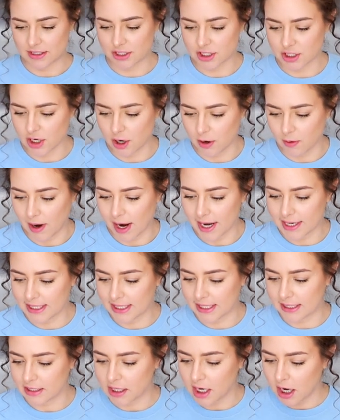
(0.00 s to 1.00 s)
So I
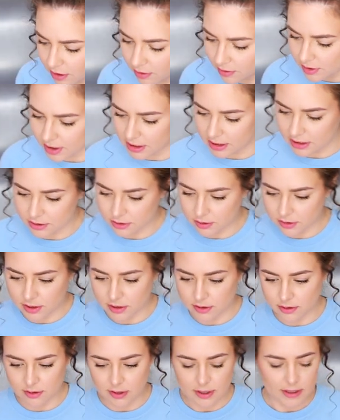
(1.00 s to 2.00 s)
need coconut
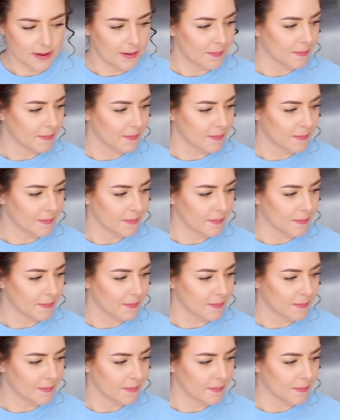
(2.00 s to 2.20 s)
oil,